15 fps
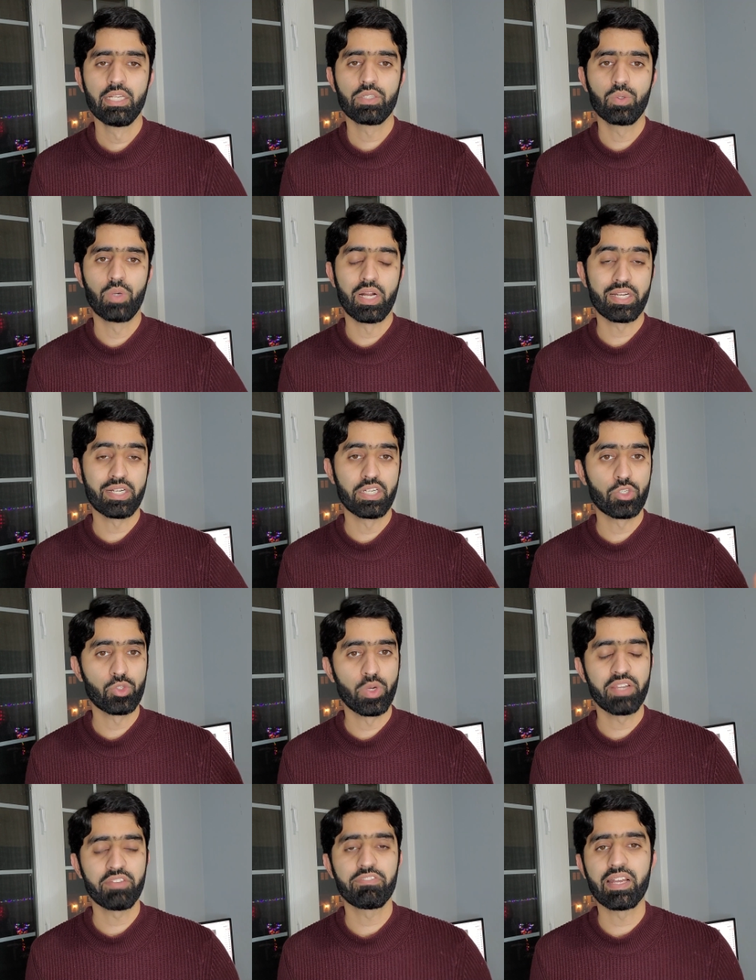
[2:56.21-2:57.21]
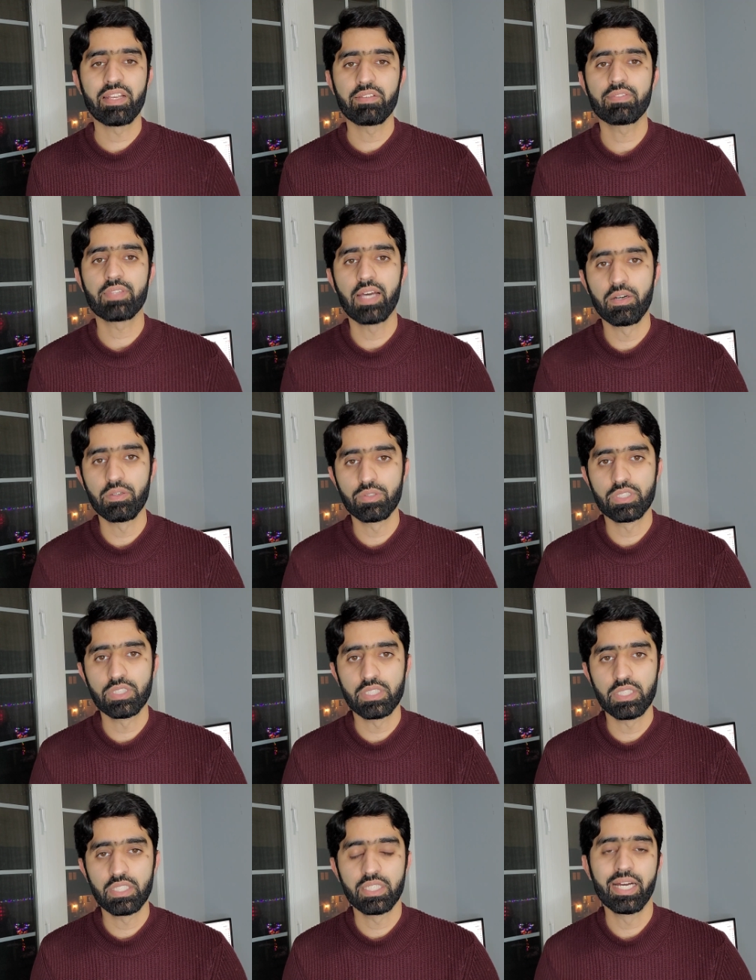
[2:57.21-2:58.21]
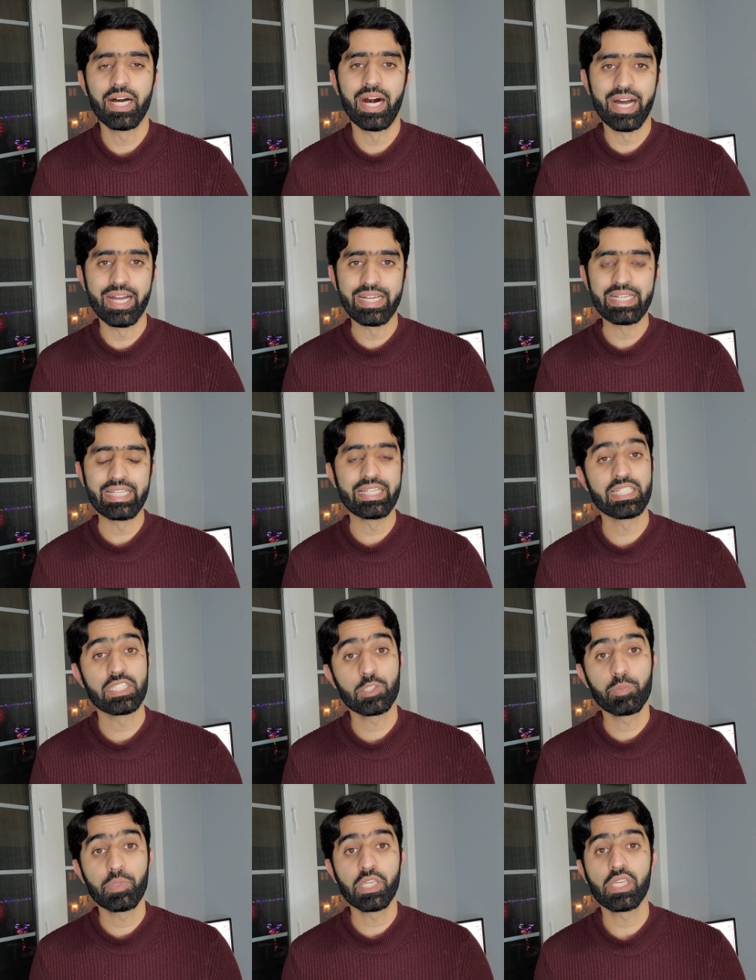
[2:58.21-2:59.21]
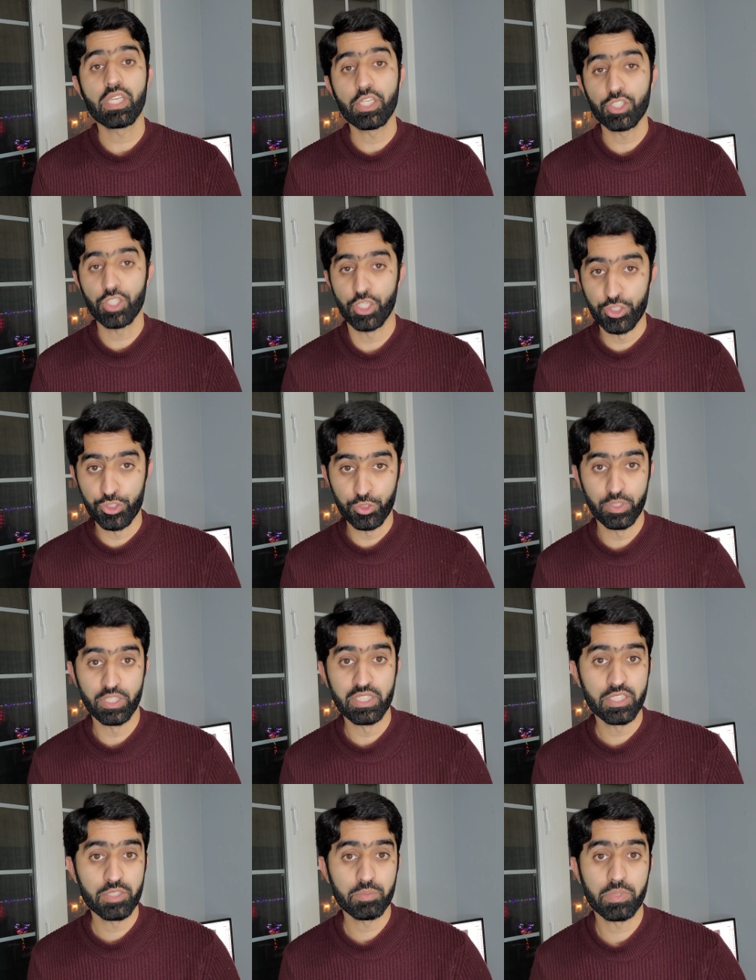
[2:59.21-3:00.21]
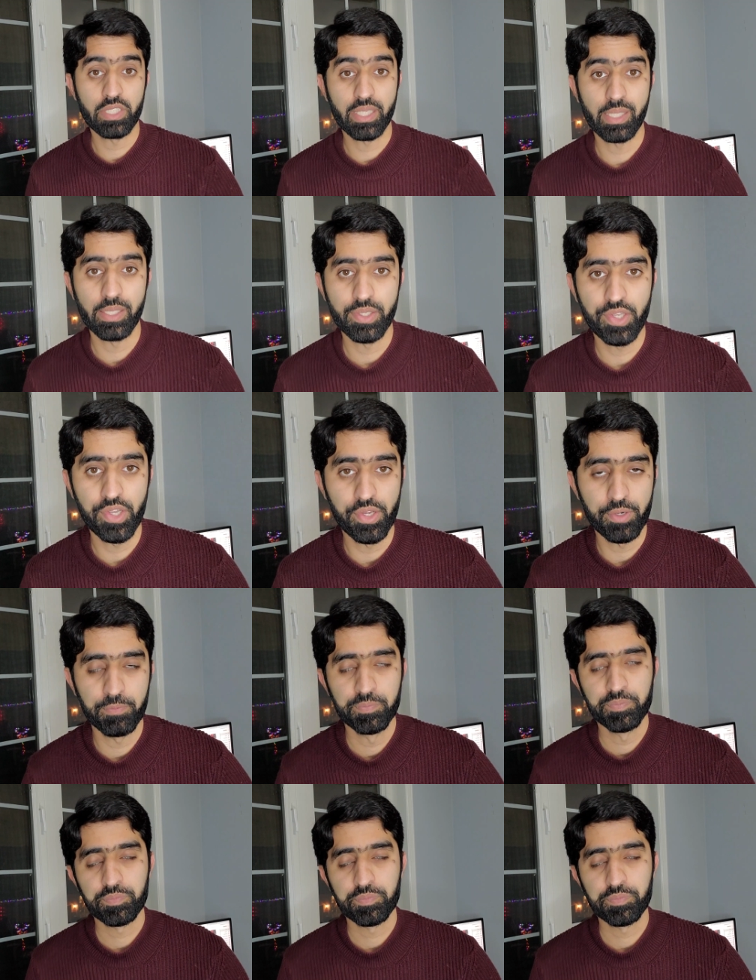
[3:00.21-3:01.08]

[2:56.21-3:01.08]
to 125,000 ITAs being issued in this particular year.